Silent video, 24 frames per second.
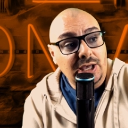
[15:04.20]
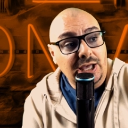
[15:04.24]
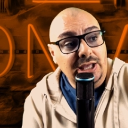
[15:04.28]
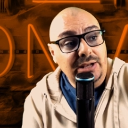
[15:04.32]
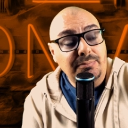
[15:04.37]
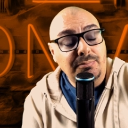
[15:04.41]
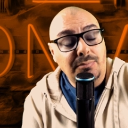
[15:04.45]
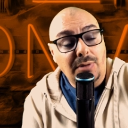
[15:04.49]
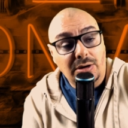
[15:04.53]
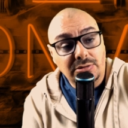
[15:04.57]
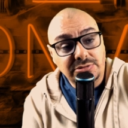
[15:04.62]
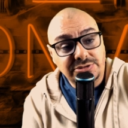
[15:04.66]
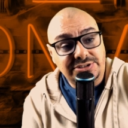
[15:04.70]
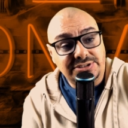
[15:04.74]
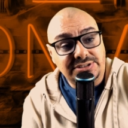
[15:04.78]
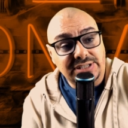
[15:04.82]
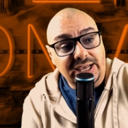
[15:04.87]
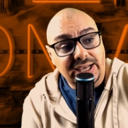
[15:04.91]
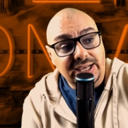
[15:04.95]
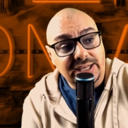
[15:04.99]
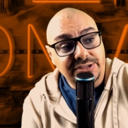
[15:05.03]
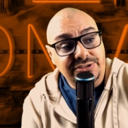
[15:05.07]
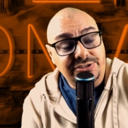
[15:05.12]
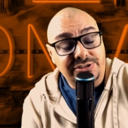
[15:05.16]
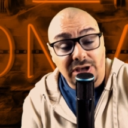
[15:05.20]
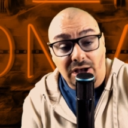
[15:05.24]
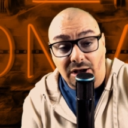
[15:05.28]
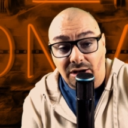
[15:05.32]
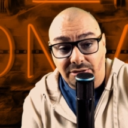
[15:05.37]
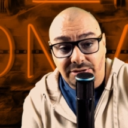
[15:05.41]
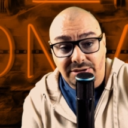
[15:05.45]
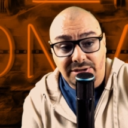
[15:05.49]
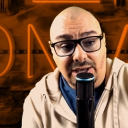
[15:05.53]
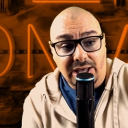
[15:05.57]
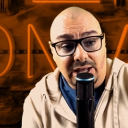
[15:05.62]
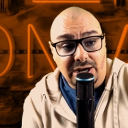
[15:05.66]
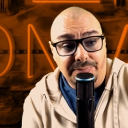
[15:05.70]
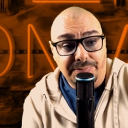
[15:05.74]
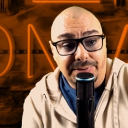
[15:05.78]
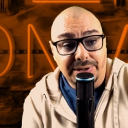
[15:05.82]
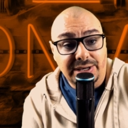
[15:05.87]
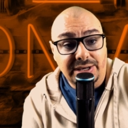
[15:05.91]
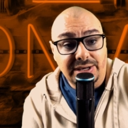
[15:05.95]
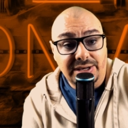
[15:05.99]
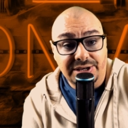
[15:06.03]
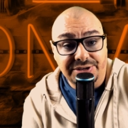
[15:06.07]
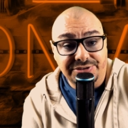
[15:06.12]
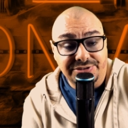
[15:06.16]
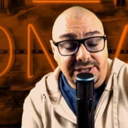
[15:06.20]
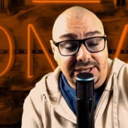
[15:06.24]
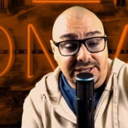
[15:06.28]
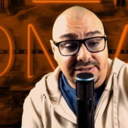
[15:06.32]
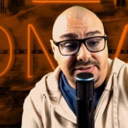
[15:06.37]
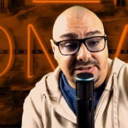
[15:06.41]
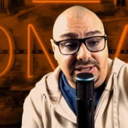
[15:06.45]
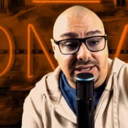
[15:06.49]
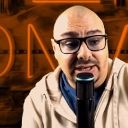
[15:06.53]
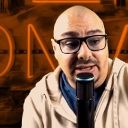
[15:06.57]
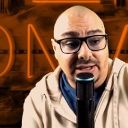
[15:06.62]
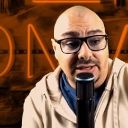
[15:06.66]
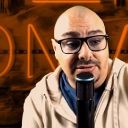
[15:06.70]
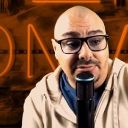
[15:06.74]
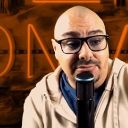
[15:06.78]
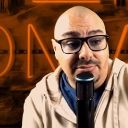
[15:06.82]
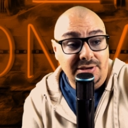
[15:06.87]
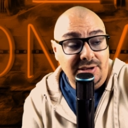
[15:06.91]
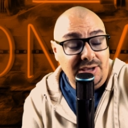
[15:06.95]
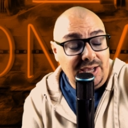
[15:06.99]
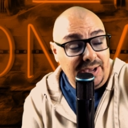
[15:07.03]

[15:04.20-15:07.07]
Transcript: in most states, all you got to be is 18,